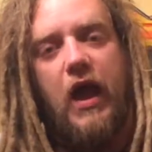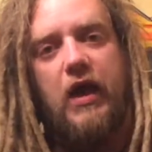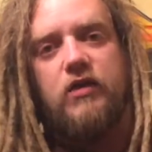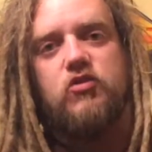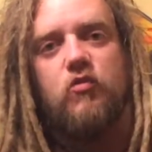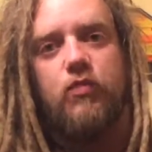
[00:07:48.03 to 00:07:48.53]

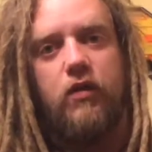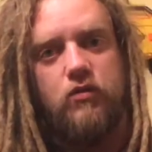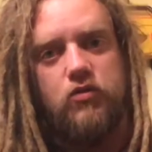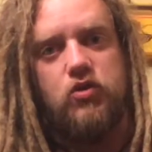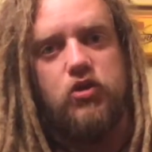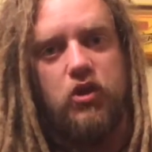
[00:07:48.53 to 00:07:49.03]
and your
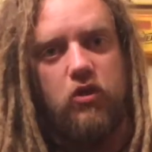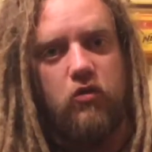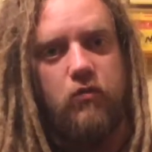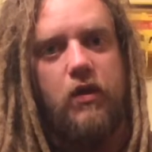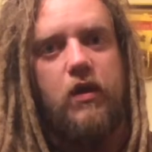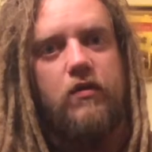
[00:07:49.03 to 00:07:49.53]
plunger
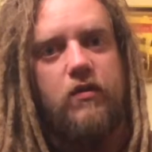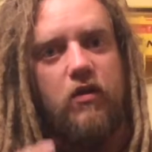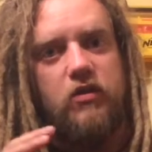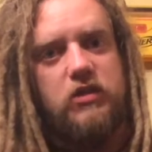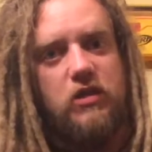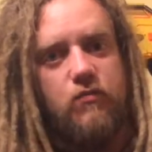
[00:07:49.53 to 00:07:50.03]
tube. The
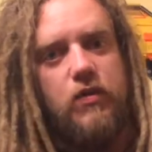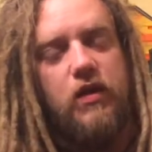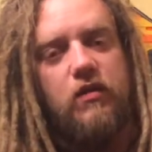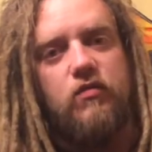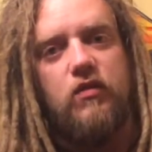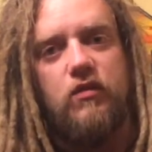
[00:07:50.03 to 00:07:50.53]
idea
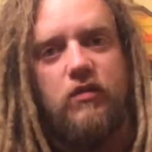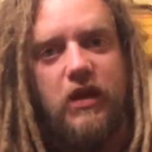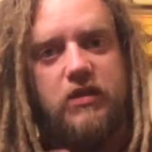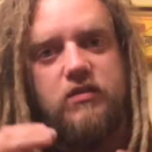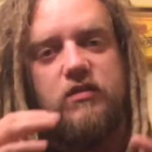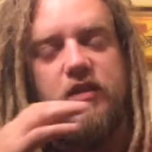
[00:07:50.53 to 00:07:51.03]
being that
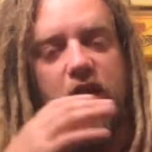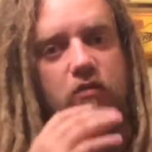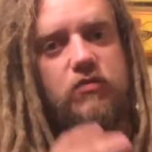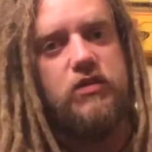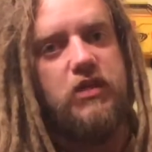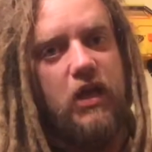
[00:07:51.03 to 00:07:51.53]
less of the
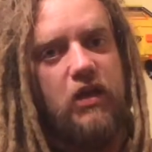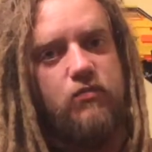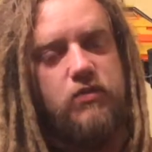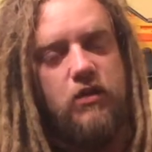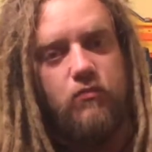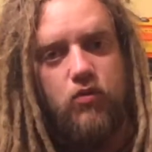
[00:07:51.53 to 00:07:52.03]
air
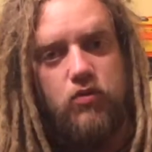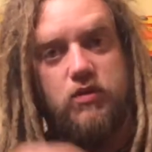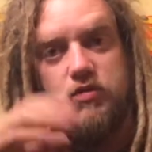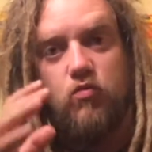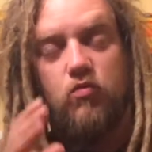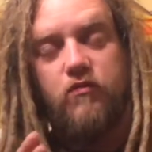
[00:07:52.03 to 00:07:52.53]
escapes and it
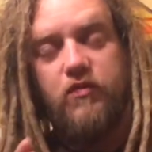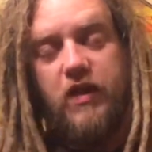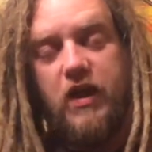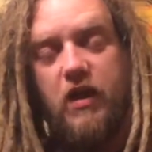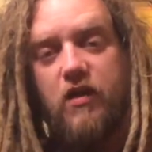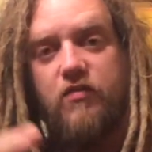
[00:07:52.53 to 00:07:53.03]
pushes all of
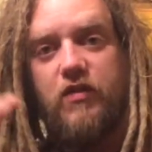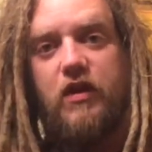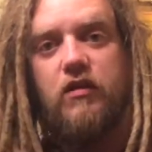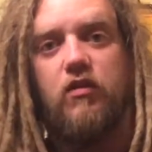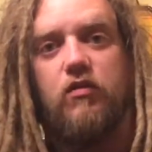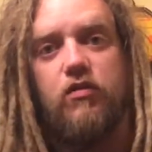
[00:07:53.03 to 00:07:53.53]
the air
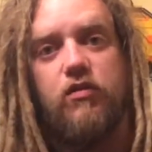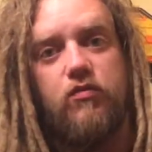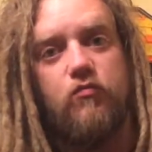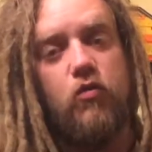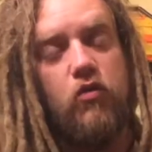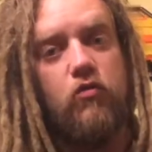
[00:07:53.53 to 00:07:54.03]
then
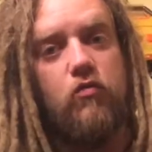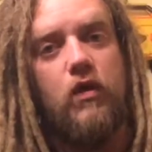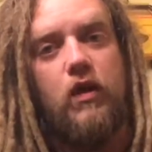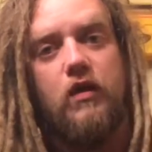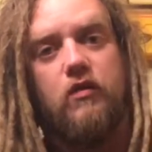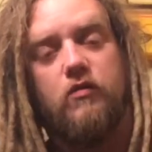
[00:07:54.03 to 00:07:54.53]
through
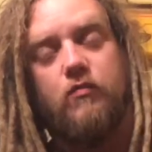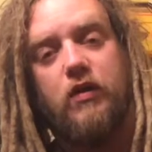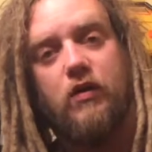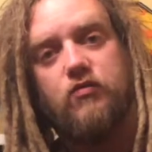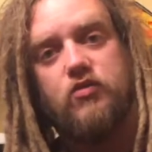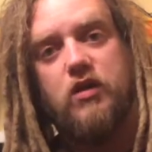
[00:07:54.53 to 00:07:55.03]
the
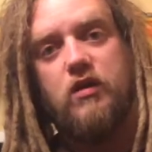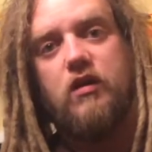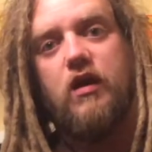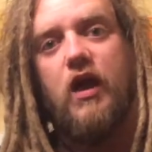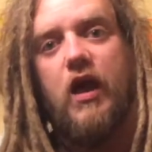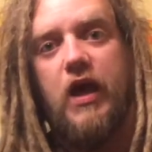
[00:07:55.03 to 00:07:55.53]

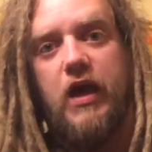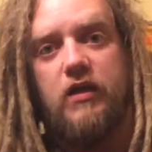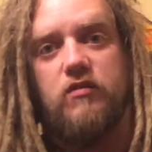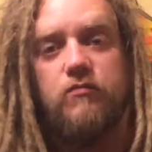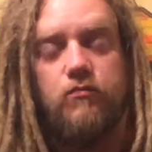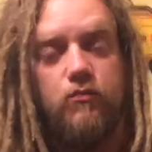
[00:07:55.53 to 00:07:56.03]
plunger
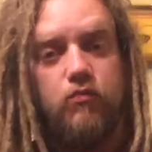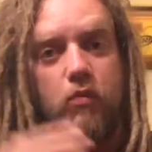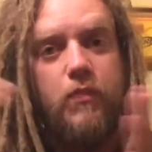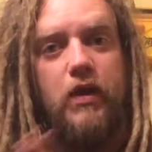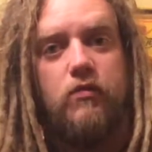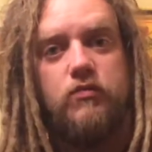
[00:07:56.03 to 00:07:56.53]
and
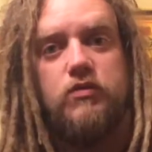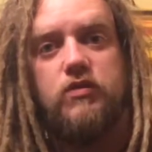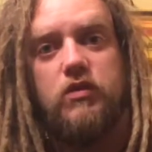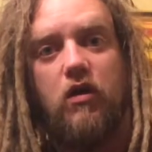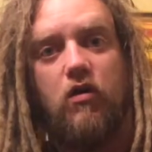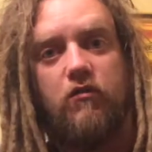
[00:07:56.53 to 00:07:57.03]
propels the
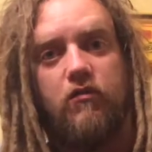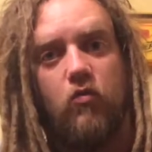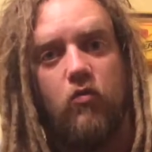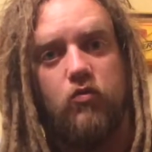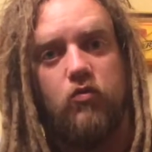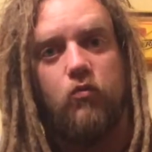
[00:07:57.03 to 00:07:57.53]
dart
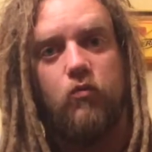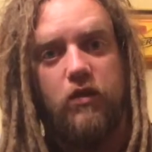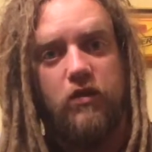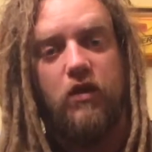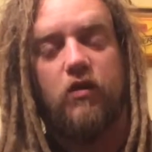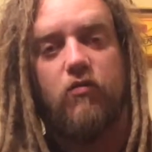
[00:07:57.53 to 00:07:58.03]
forward
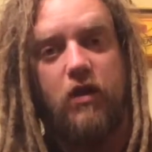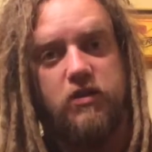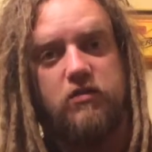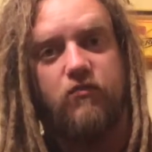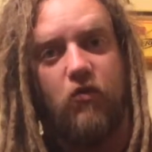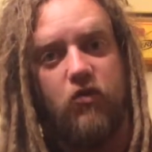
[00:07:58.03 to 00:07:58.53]
with a
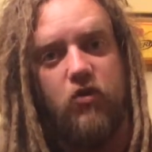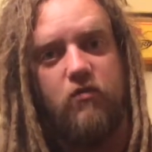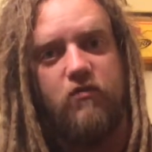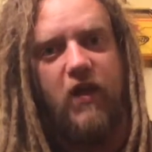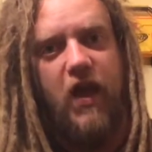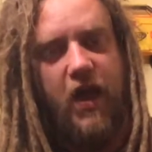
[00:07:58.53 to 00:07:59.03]
greater volume
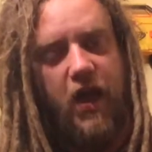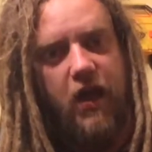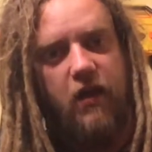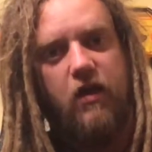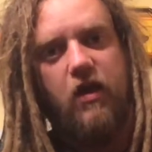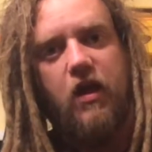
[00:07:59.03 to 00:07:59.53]
of air.